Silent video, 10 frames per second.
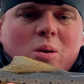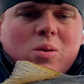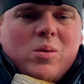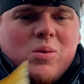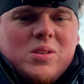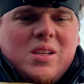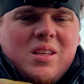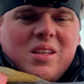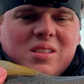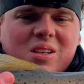We're, we're
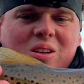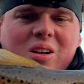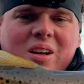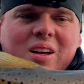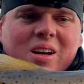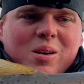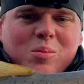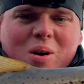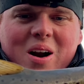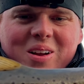seeing these little
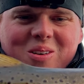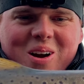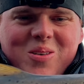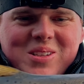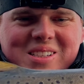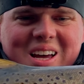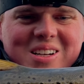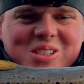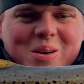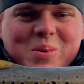brown and gray ones kind
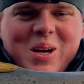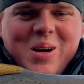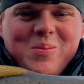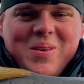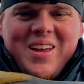of jumping up.